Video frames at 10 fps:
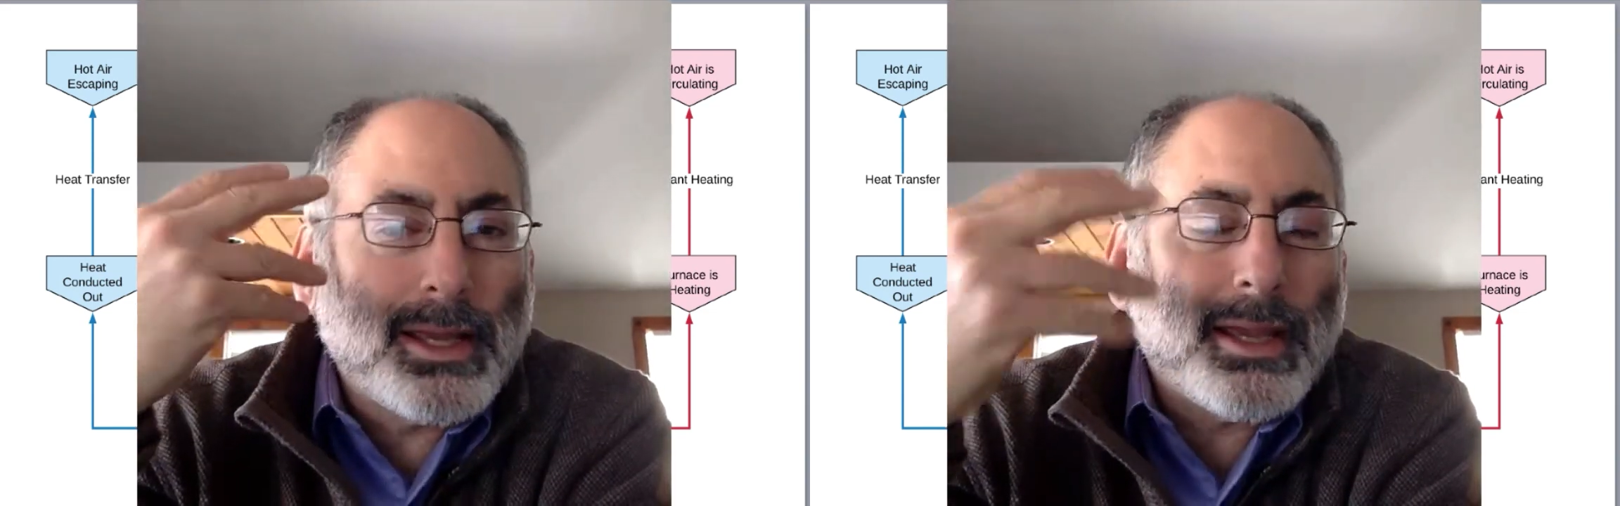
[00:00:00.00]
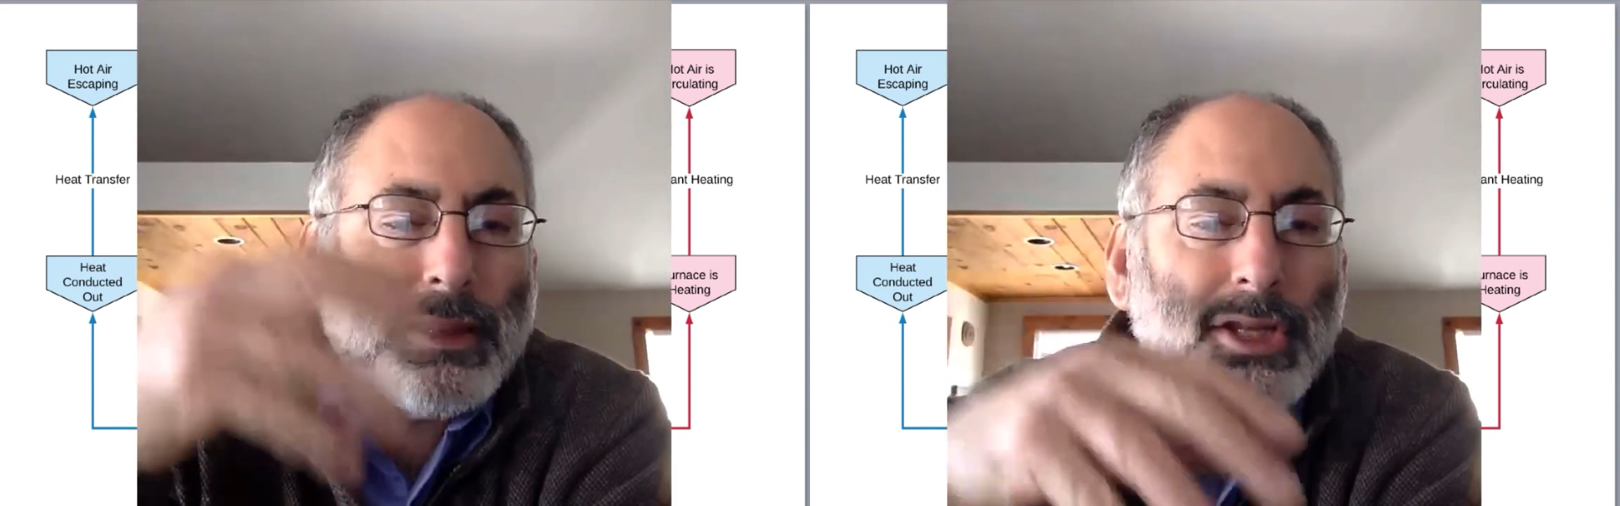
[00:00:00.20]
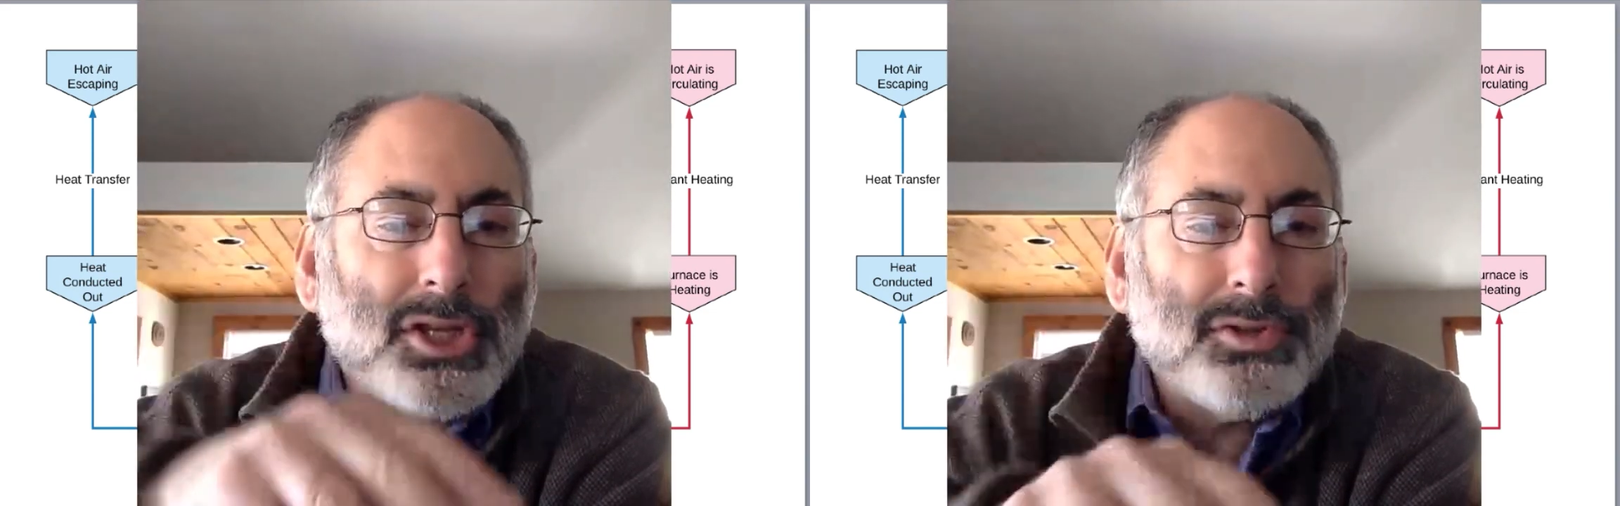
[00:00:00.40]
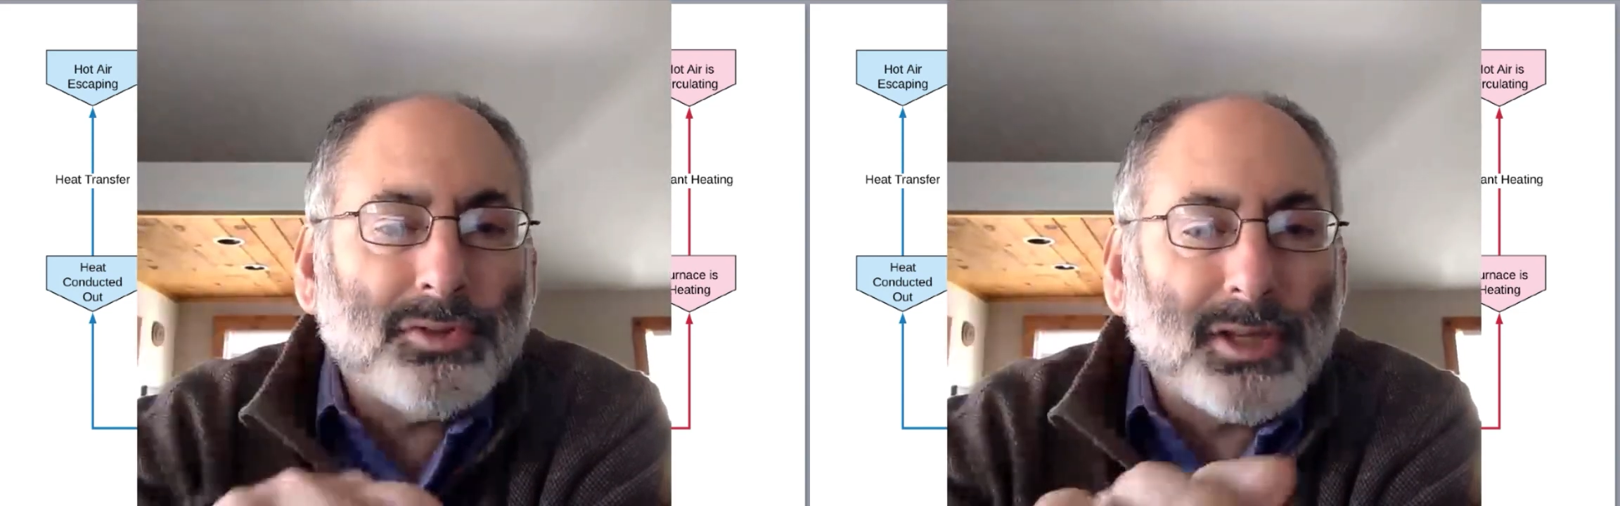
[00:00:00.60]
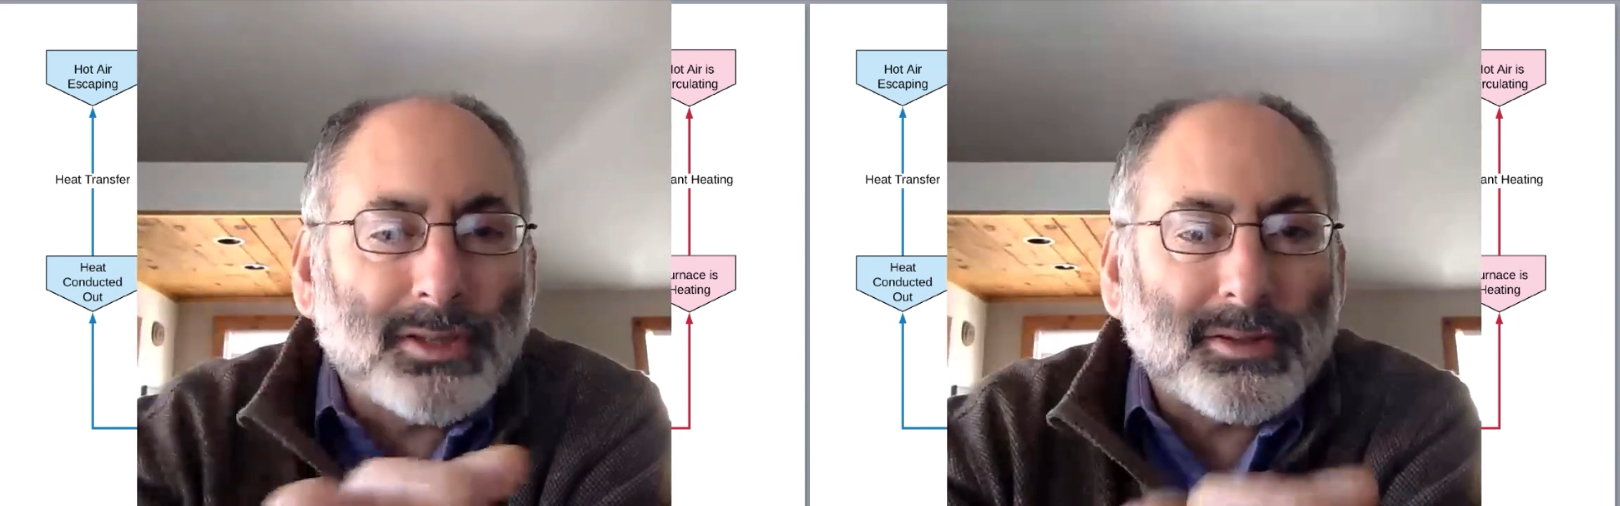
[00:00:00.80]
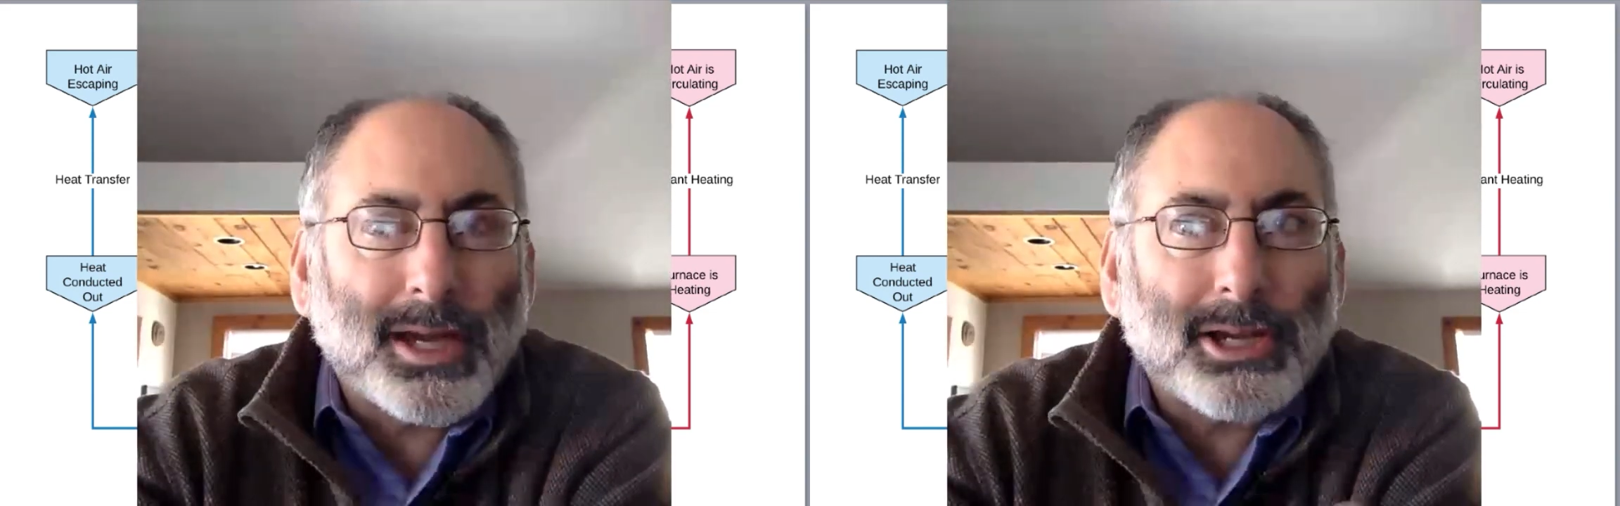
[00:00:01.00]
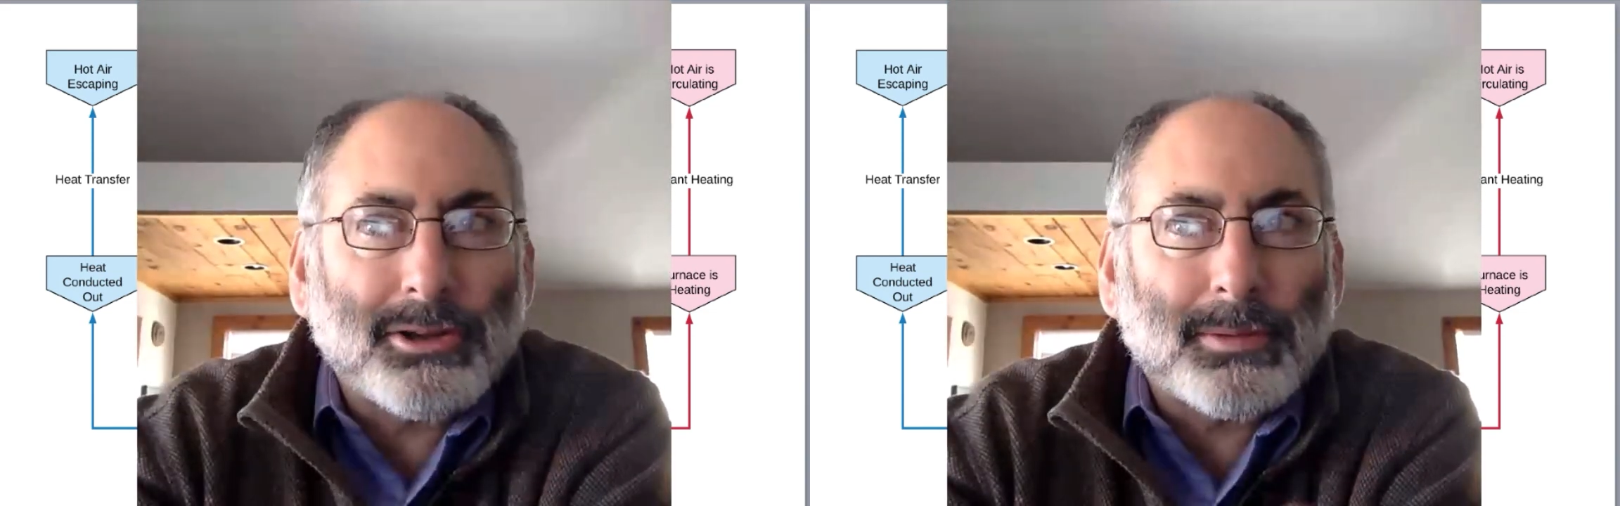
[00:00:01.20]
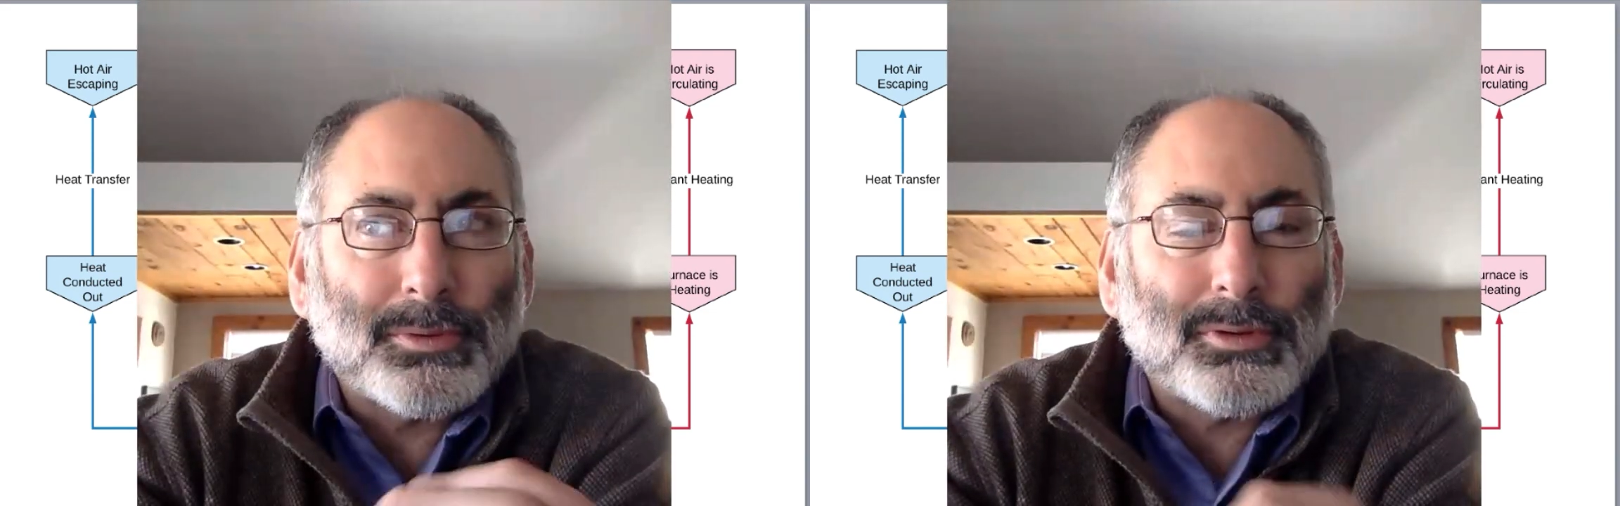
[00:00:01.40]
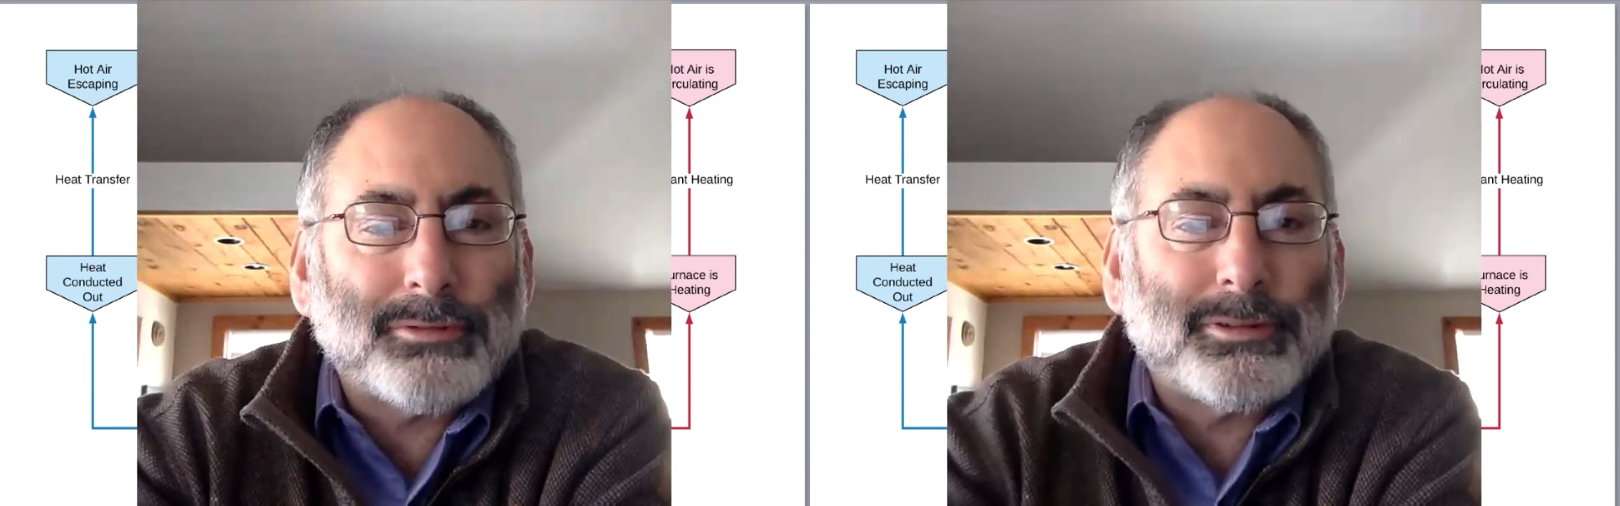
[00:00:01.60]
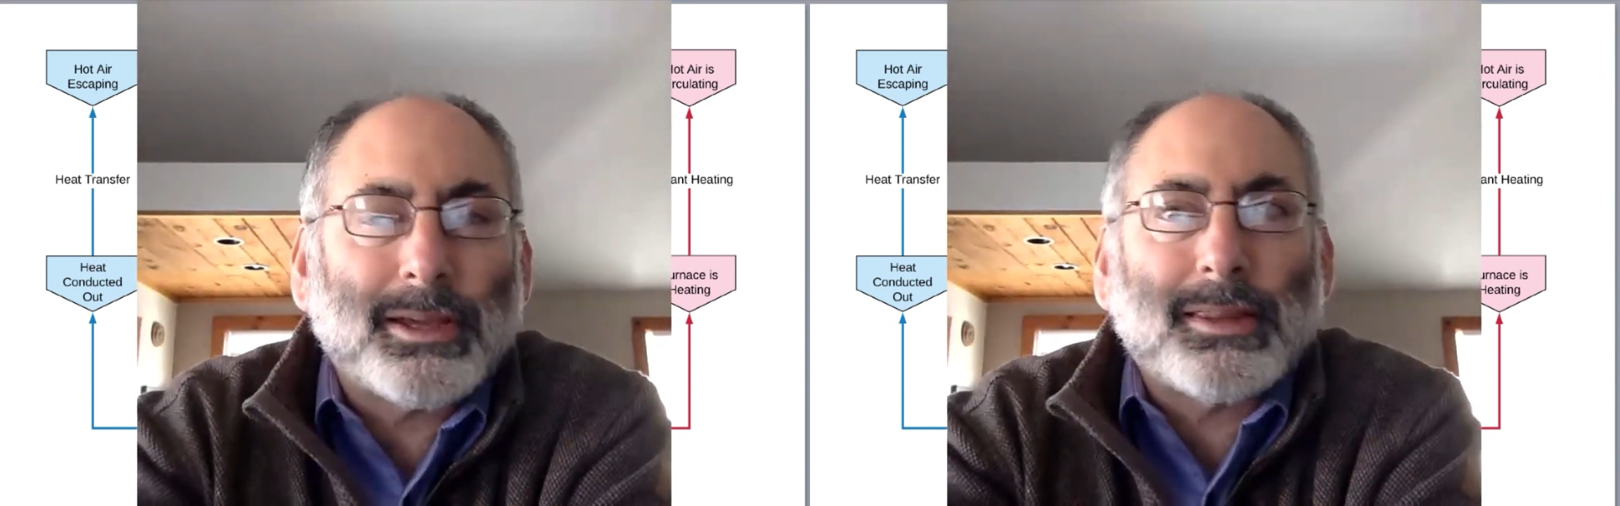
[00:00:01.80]
and then using a diagram to
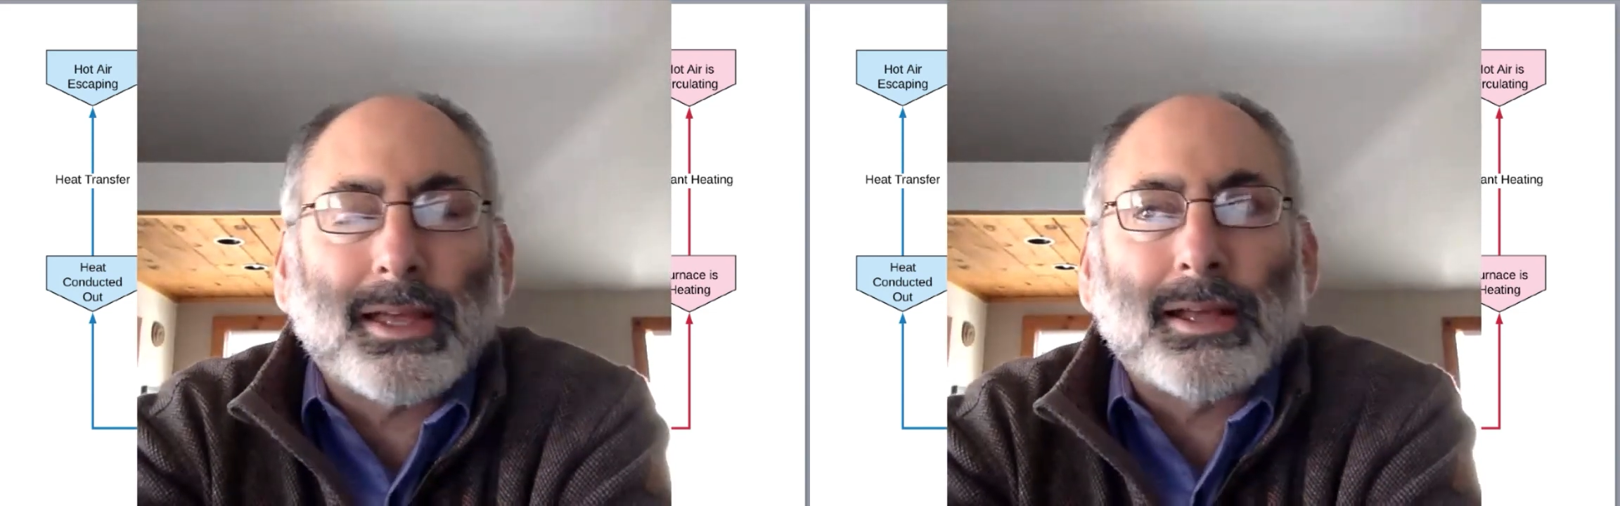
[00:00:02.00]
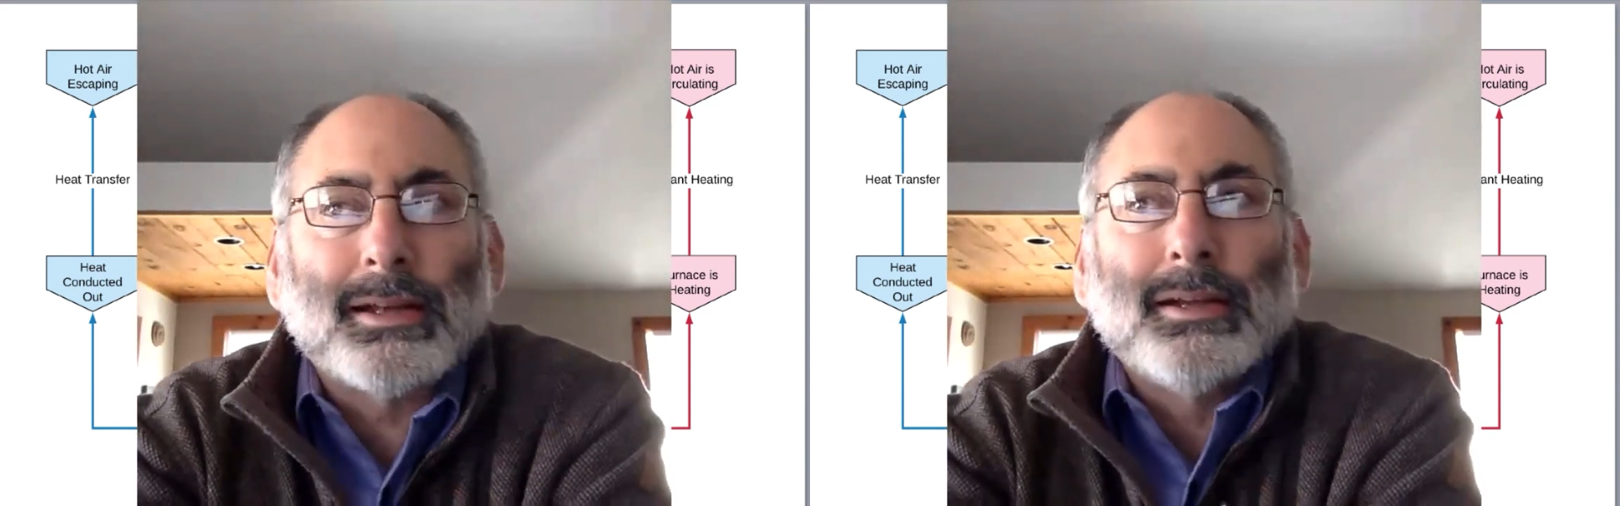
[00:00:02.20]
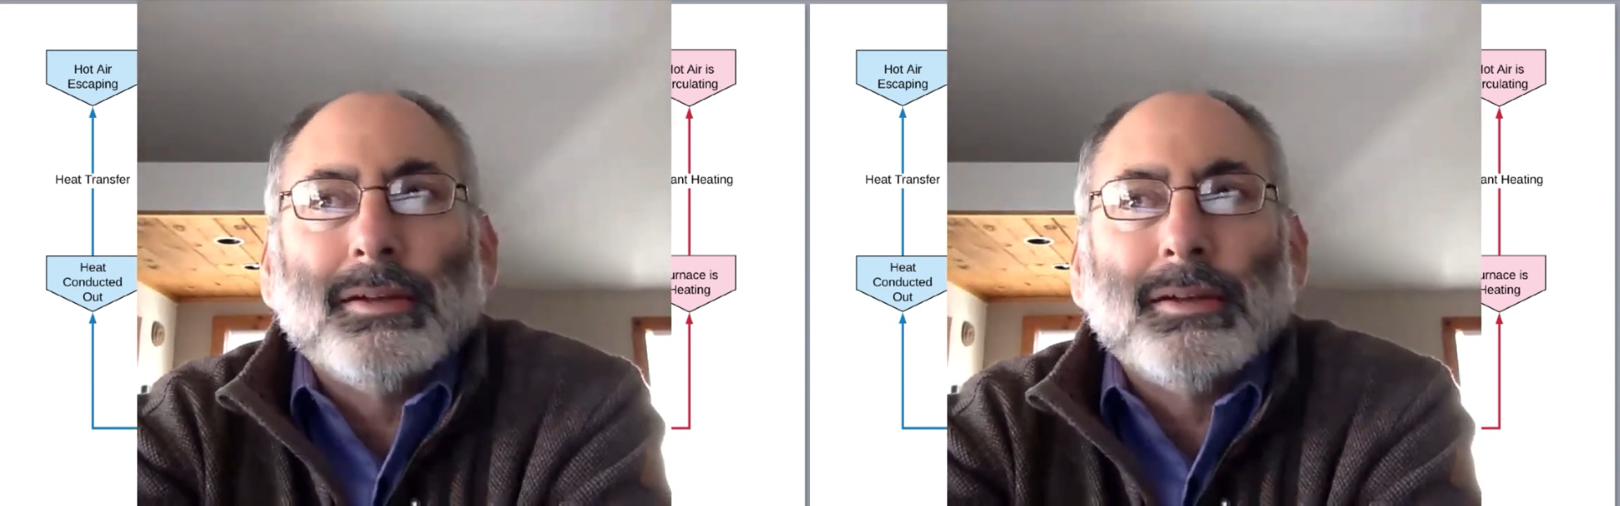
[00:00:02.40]
reflect that,